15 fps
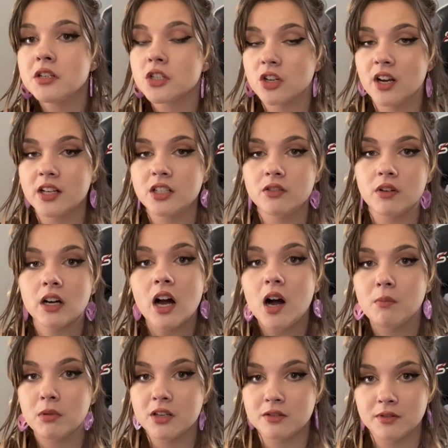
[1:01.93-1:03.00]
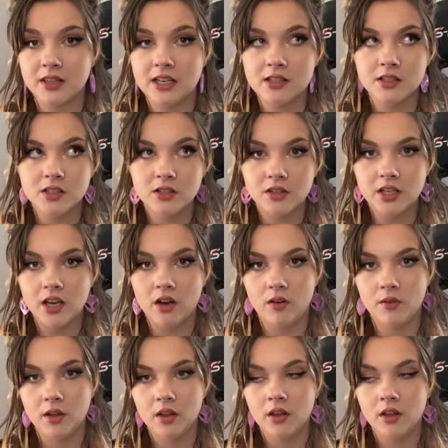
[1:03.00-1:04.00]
trying to accomplish with that studio.